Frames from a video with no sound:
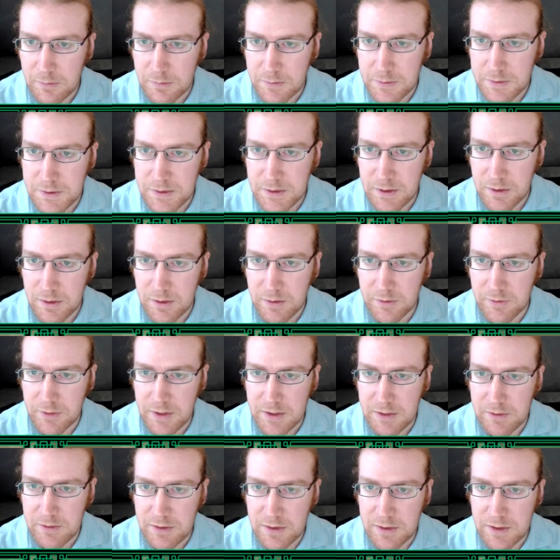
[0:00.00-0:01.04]
So if I
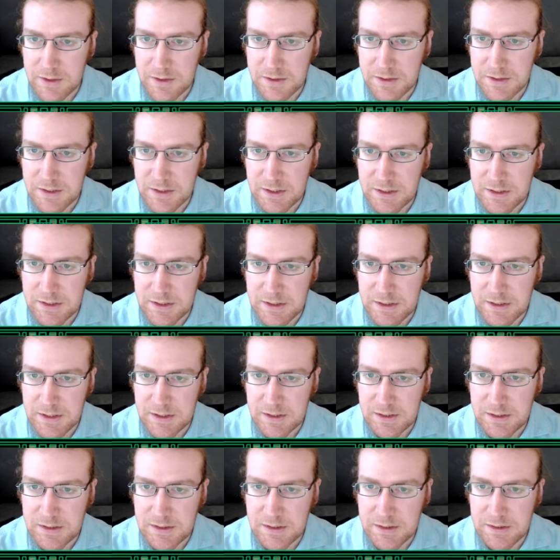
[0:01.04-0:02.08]
do this, he does
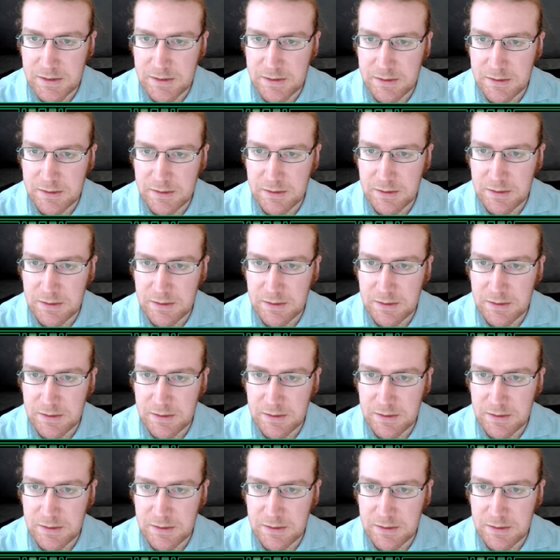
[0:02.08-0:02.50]
this.